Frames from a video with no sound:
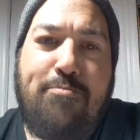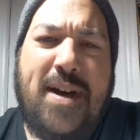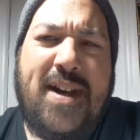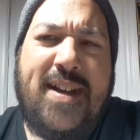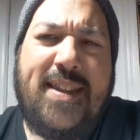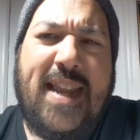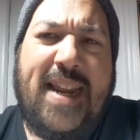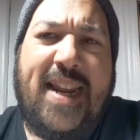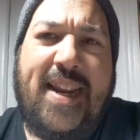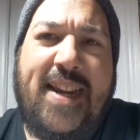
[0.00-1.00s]
But
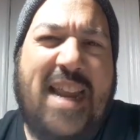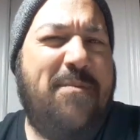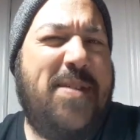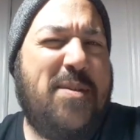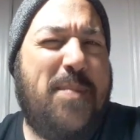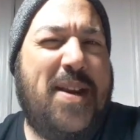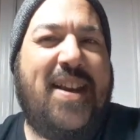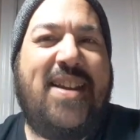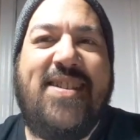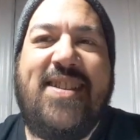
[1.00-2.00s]
they gave me some
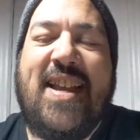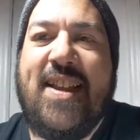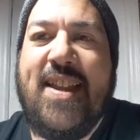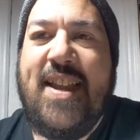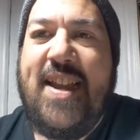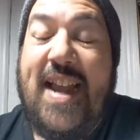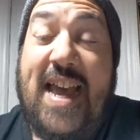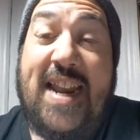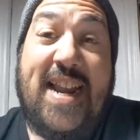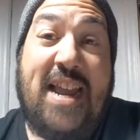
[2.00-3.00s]
medication that
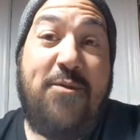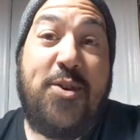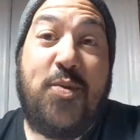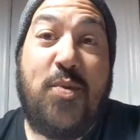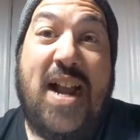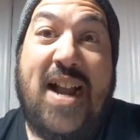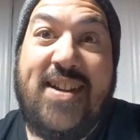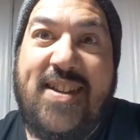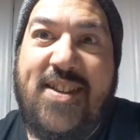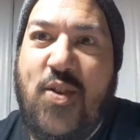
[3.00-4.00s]
had an adverse
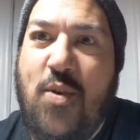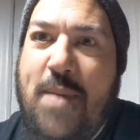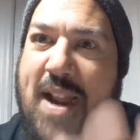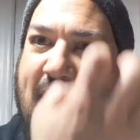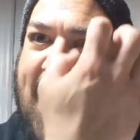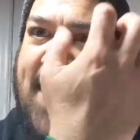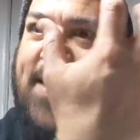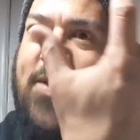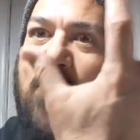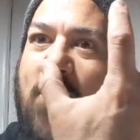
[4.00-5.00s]
reaction. So my
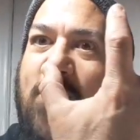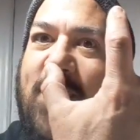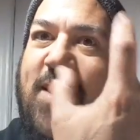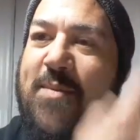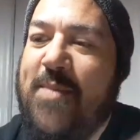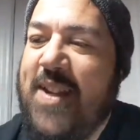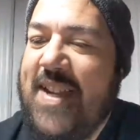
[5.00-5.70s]
eye swelled up,